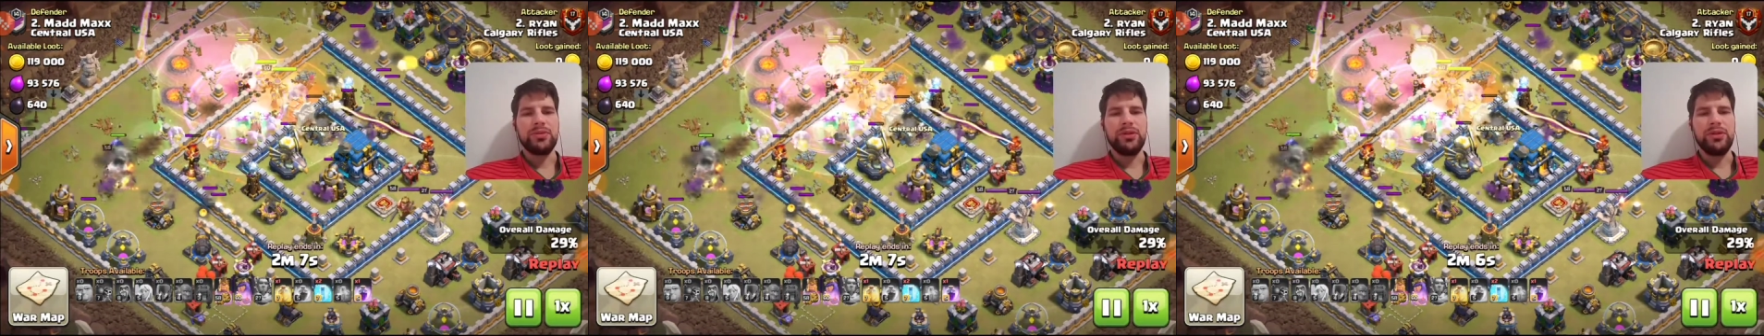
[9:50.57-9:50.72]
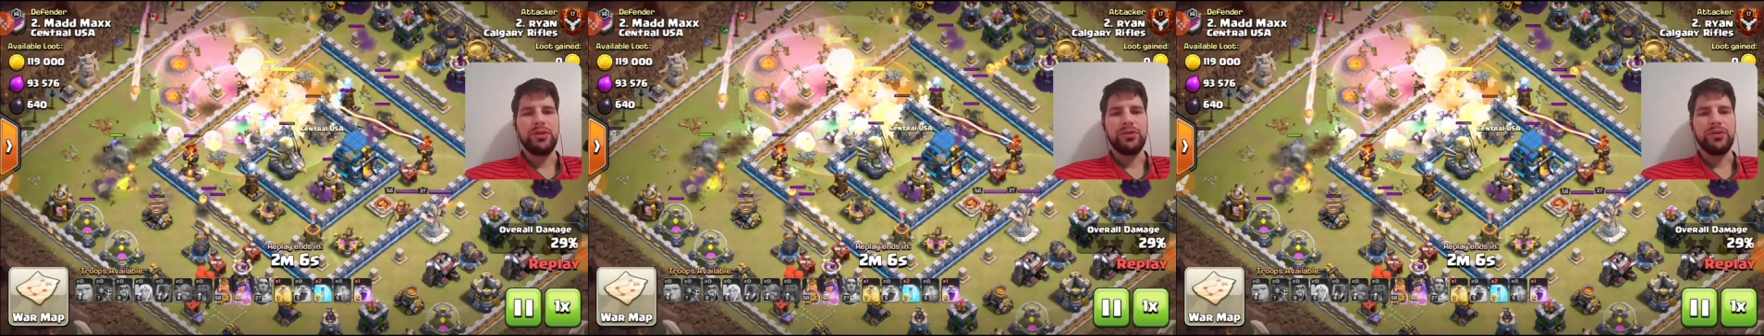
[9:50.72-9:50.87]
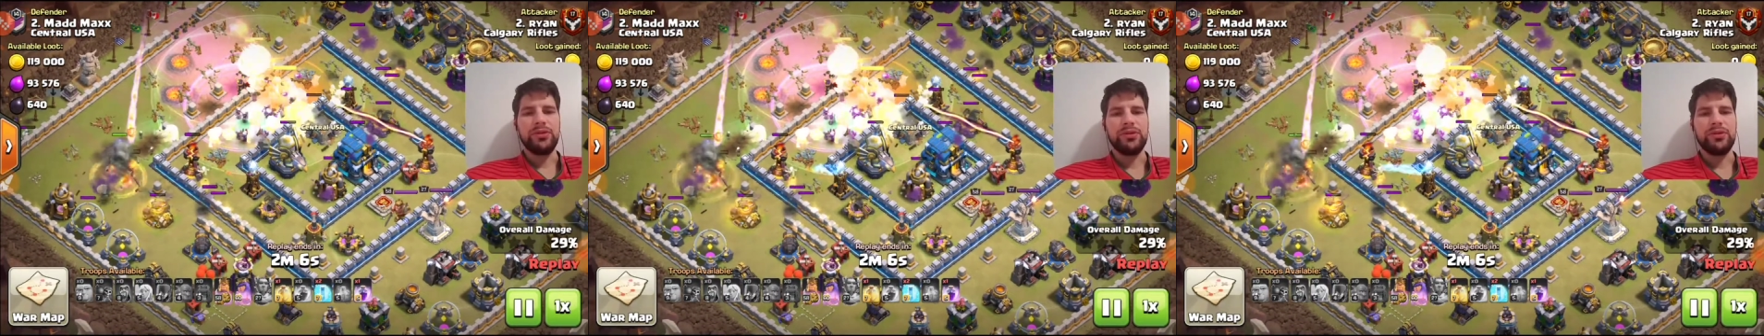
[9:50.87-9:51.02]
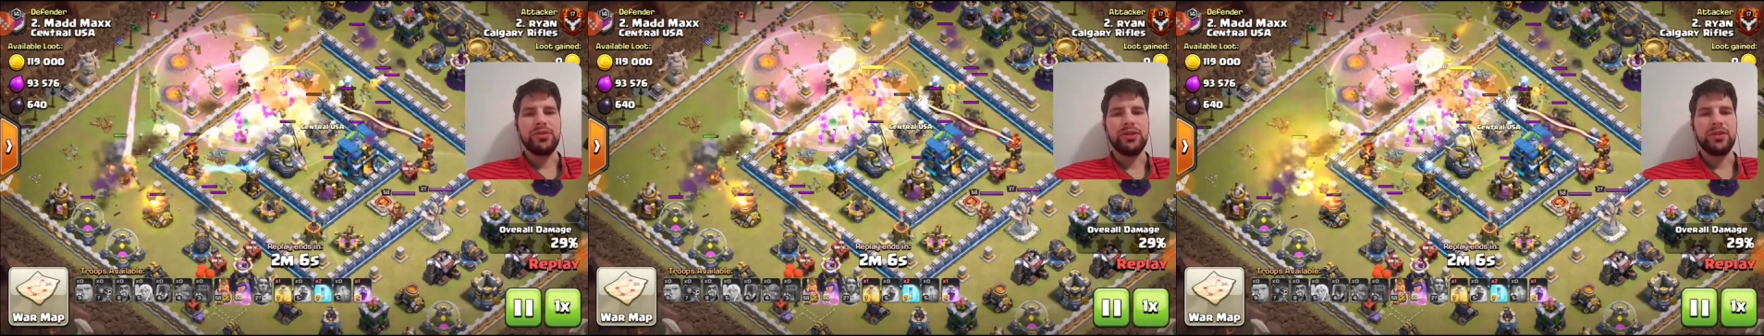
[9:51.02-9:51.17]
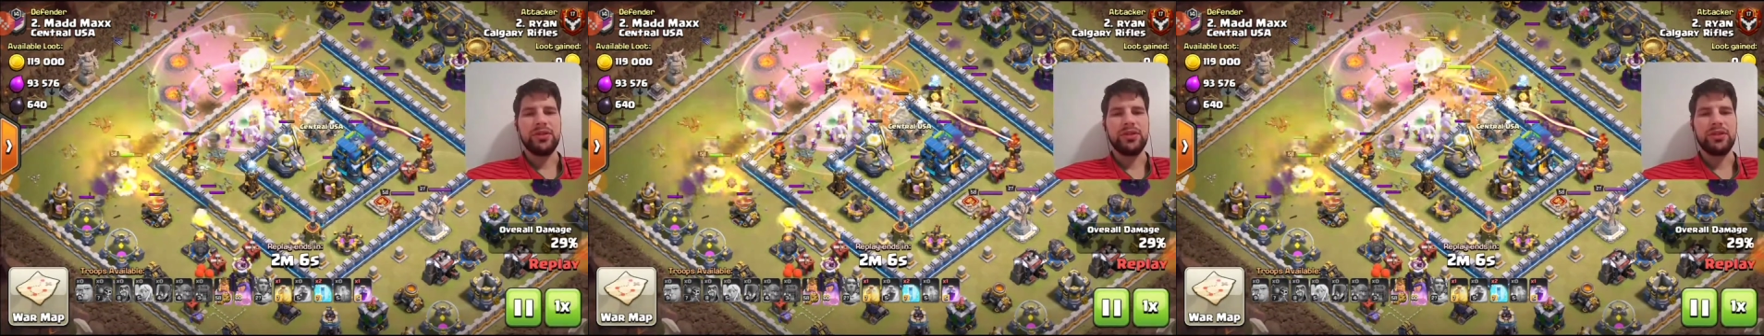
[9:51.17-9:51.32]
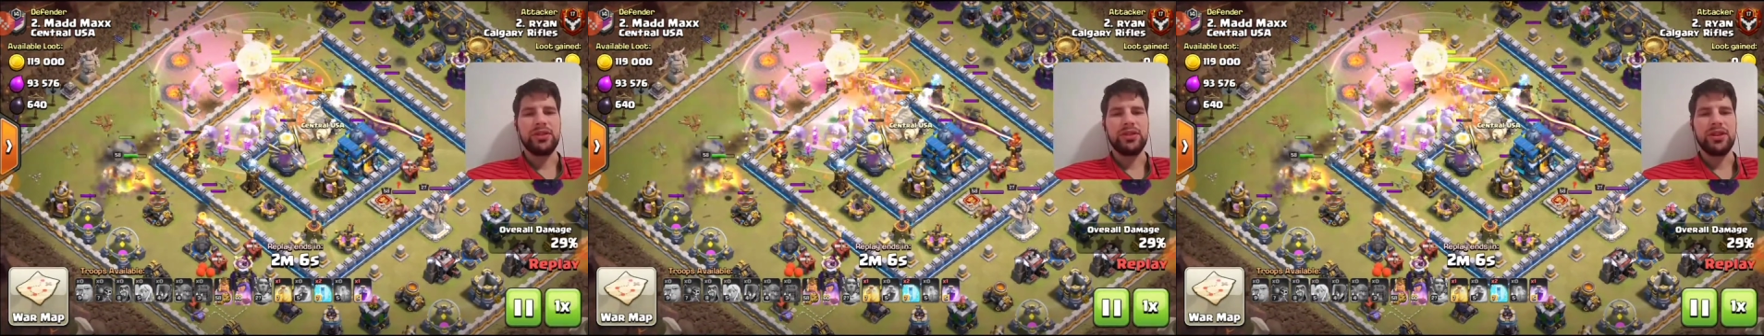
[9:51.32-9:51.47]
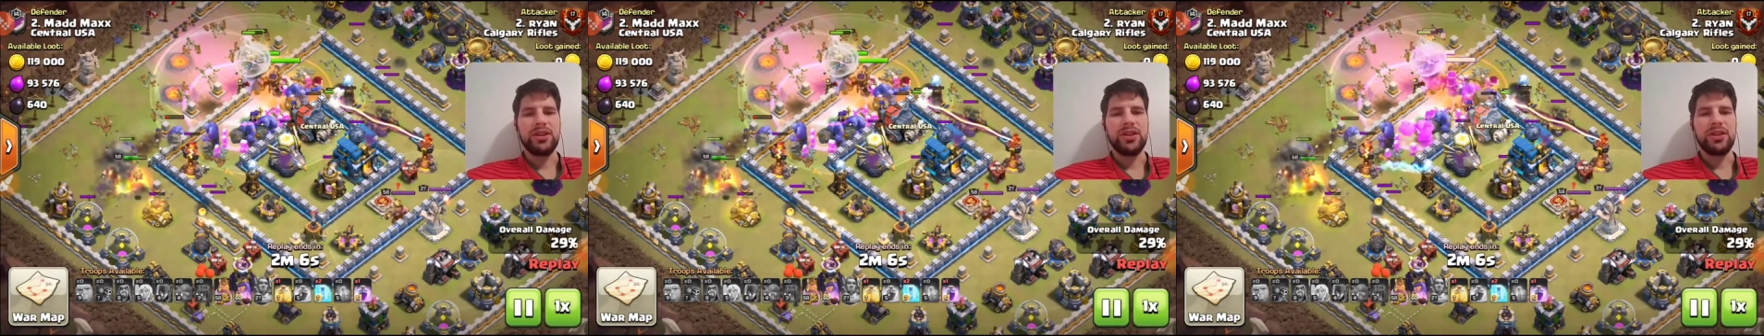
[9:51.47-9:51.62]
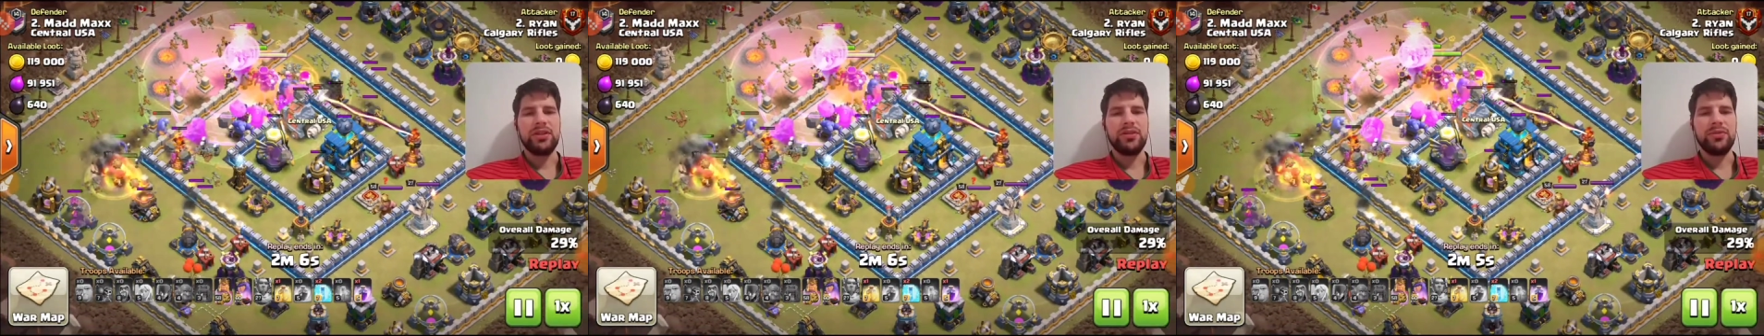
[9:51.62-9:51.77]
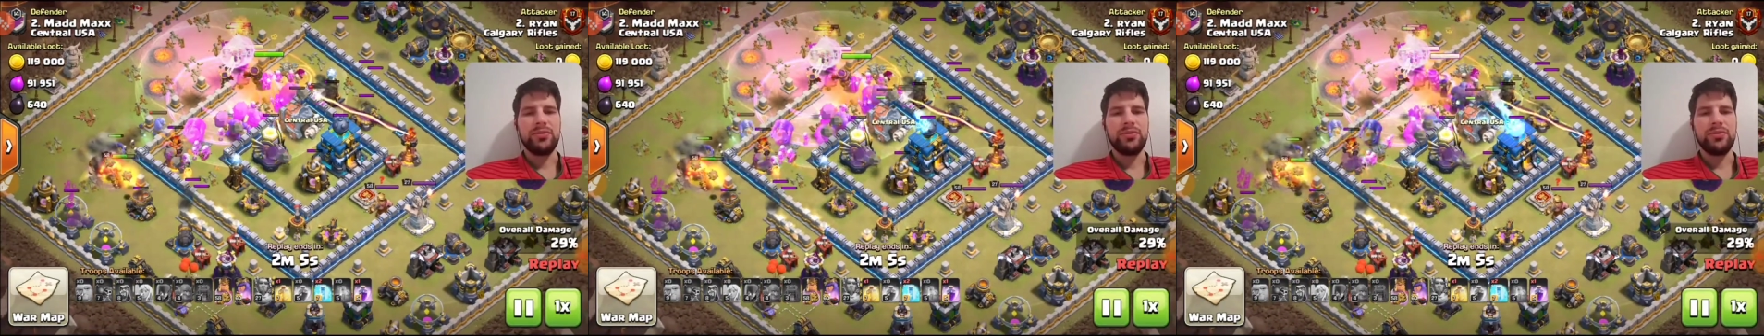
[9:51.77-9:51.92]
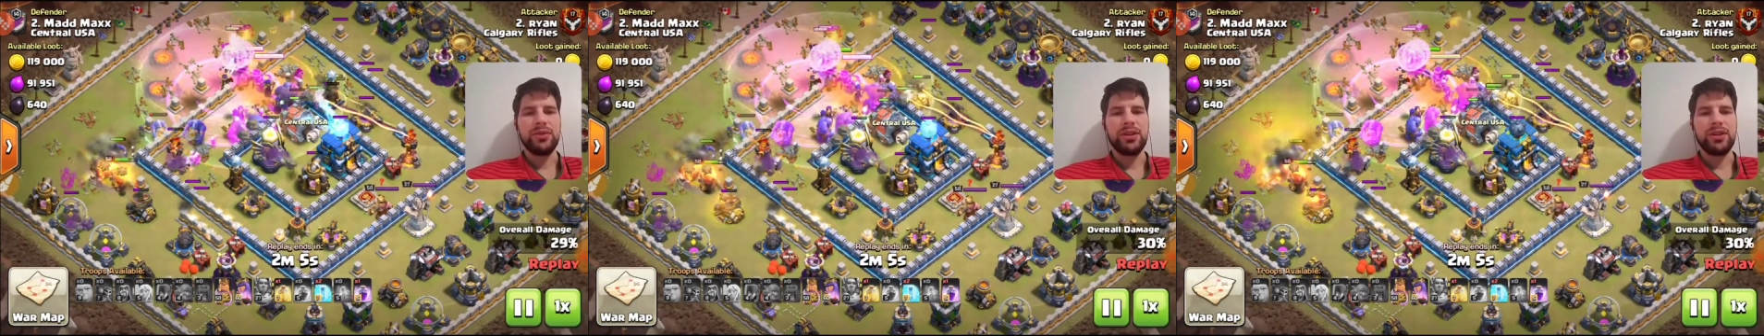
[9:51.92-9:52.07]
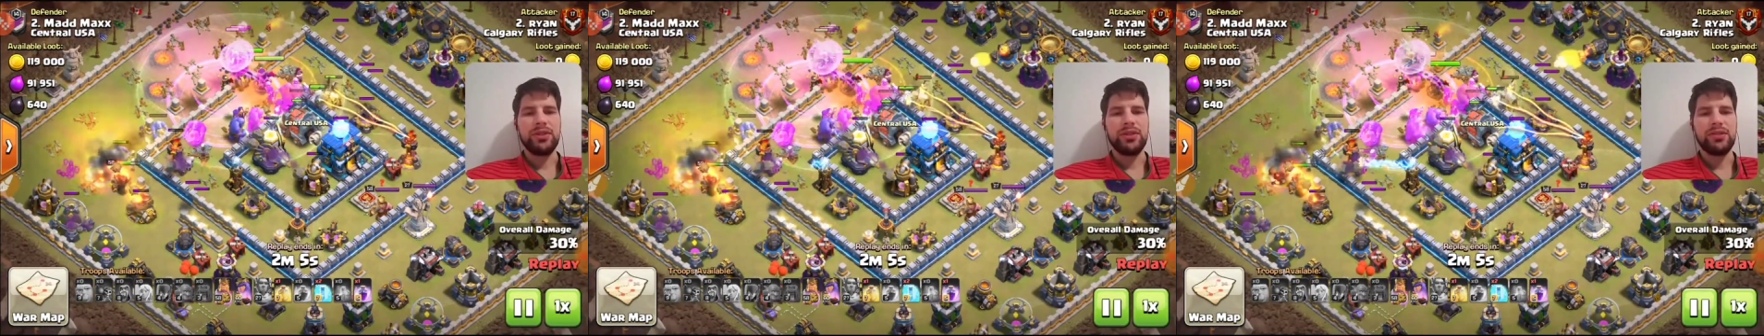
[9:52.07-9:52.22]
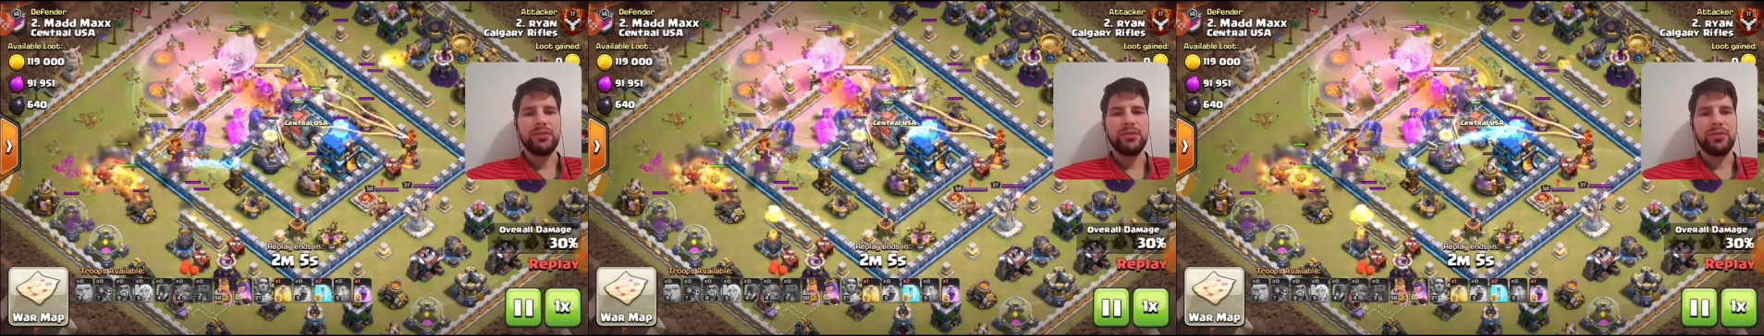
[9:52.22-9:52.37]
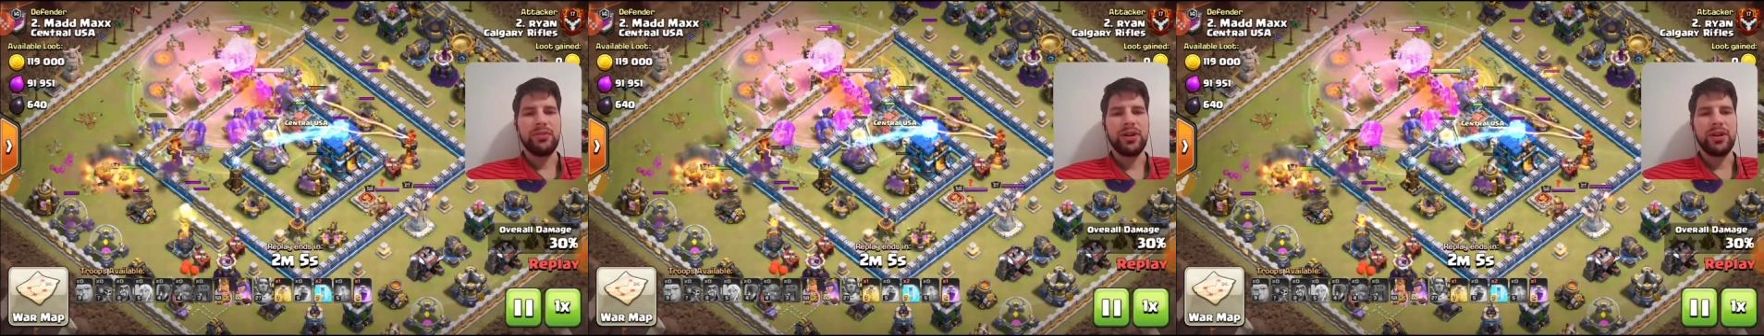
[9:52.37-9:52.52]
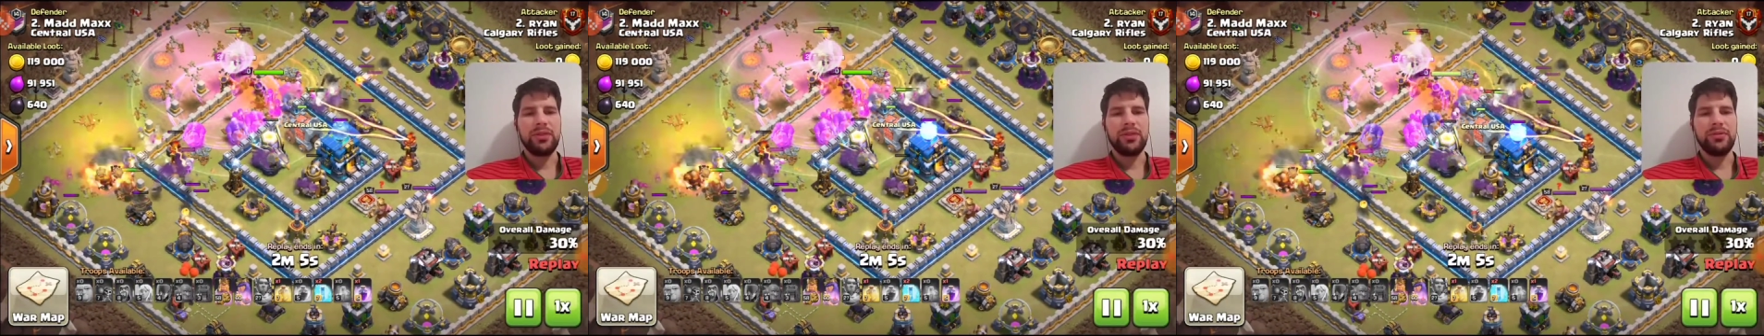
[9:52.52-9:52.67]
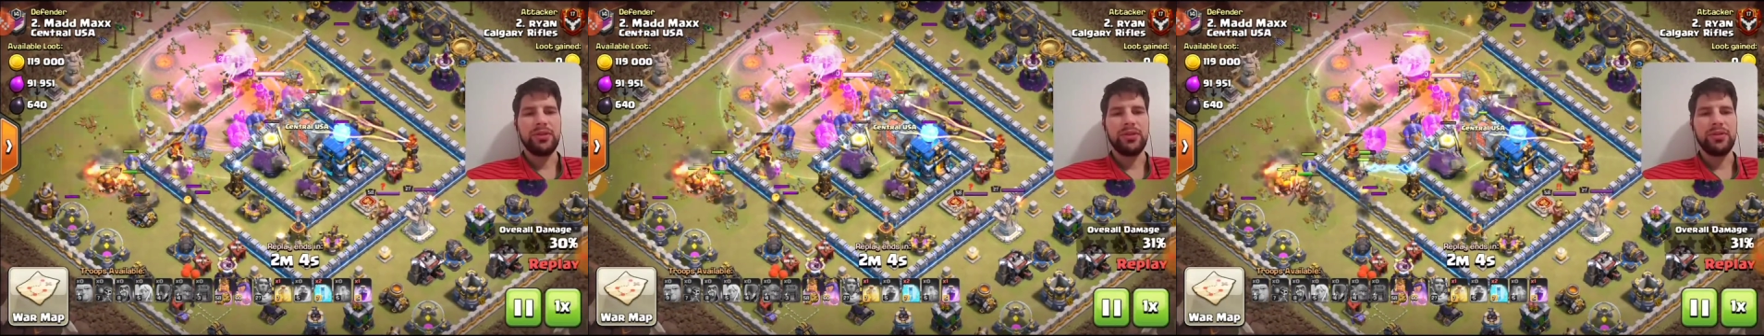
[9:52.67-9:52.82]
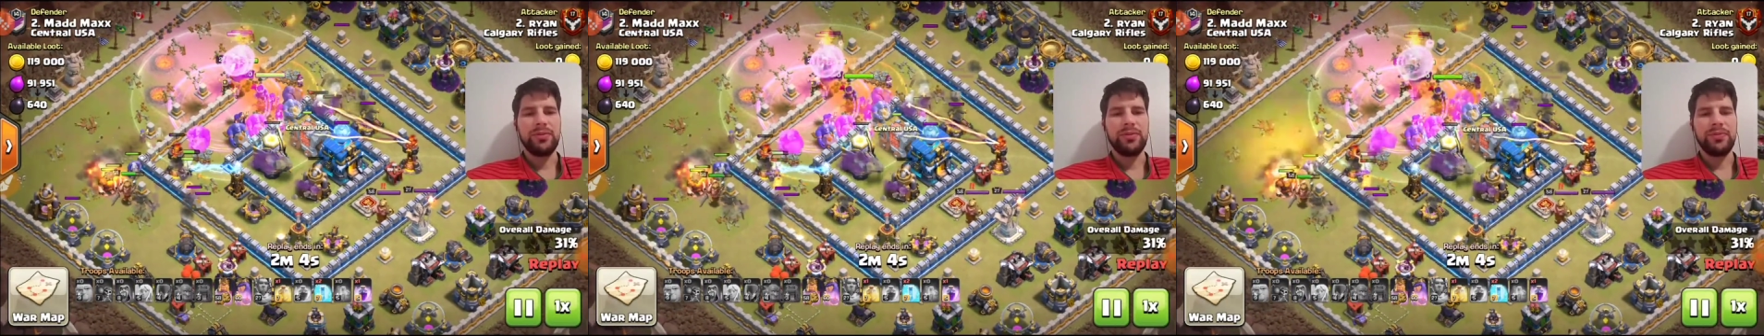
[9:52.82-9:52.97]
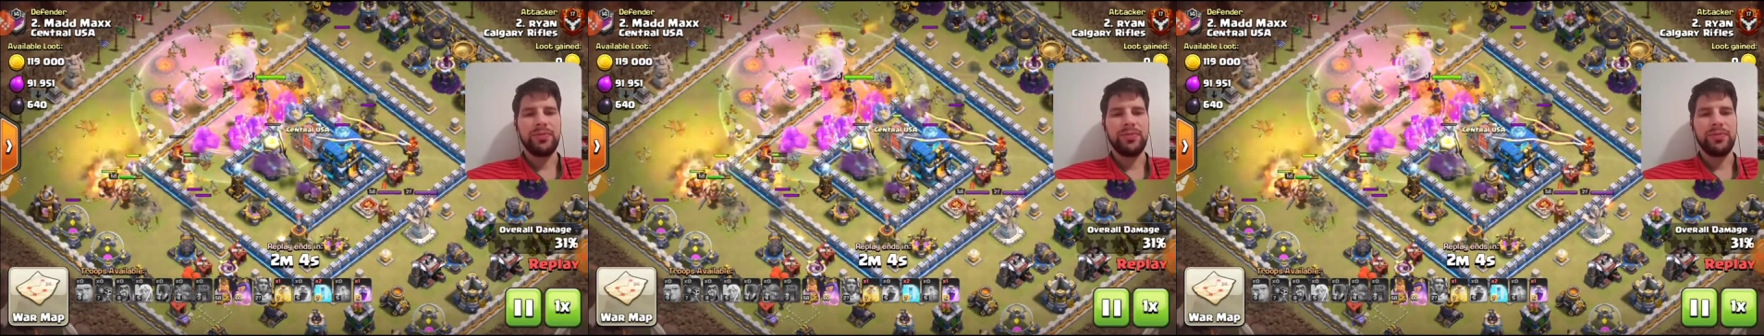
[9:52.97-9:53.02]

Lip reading: although his king went down to the bottom there.